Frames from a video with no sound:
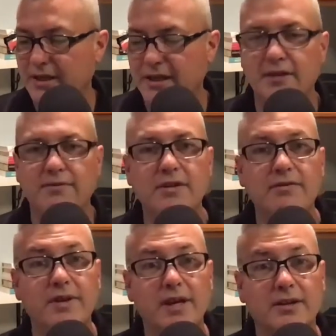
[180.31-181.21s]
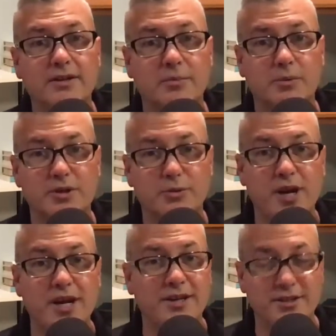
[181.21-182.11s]
If he failed to
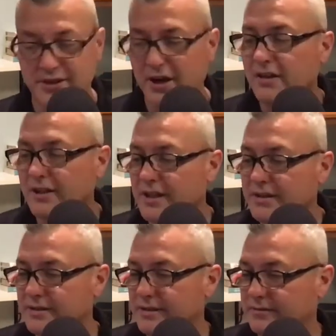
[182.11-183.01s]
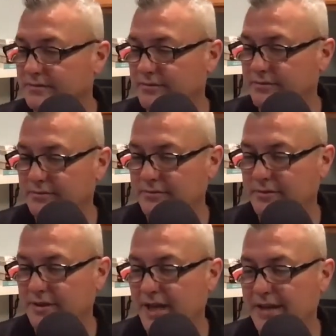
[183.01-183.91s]
persuade his colleagues
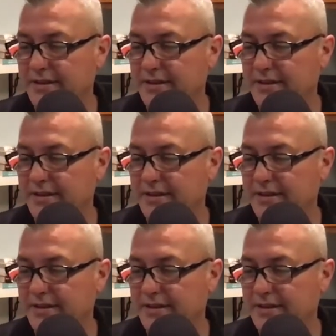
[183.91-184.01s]
at the